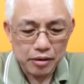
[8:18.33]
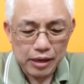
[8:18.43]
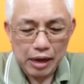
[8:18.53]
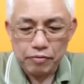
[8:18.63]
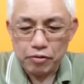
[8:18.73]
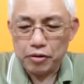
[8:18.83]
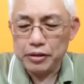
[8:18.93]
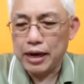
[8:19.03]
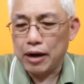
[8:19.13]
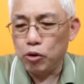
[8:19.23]

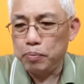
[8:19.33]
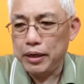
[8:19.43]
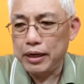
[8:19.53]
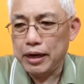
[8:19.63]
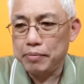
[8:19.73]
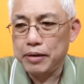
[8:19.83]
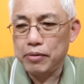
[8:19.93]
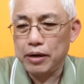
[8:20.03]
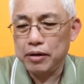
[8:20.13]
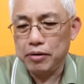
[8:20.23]
Therefore, they are opening up
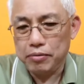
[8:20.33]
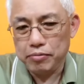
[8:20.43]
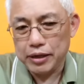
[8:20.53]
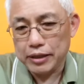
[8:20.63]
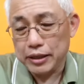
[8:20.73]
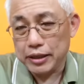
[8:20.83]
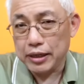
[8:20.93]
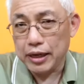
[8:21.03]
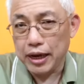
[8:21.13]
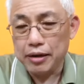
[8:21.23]
the
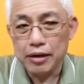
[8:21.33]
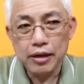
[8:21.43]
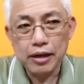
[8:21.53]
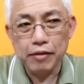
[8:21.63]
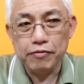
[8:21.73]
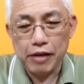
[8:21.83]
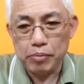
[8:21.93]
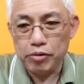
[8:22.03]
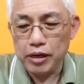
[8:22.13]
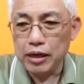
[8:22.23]
register again in
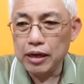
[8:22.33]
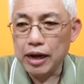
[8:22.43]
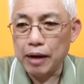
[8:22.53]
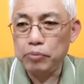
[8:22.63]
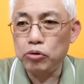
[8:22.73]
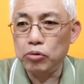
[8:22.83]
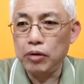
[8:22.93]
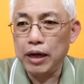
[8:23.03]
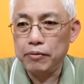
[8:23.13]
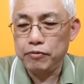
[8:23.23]
February up
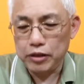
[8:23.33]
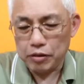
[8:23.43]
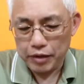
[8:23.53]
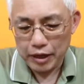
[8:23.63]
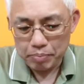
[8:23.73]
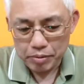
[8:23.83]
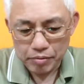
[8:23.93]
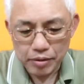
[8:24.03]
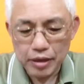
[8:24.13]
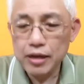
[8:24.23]
to 1st of April.